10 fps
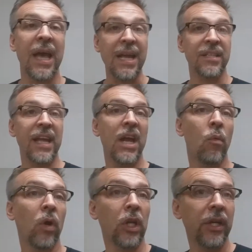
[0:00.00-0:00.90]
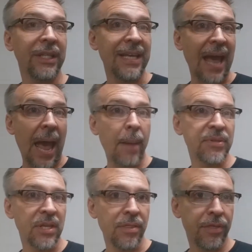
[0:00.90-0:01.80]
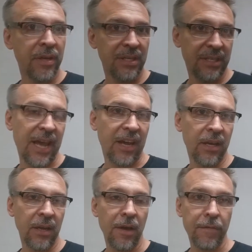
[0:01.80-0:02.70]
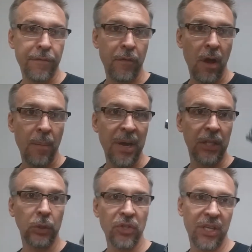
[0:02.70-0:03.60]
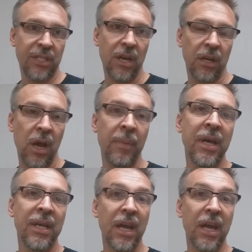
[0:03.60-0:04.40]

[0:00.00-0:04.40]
Hey, today we're going to look at the Absinthe deck from Ellusionist.com.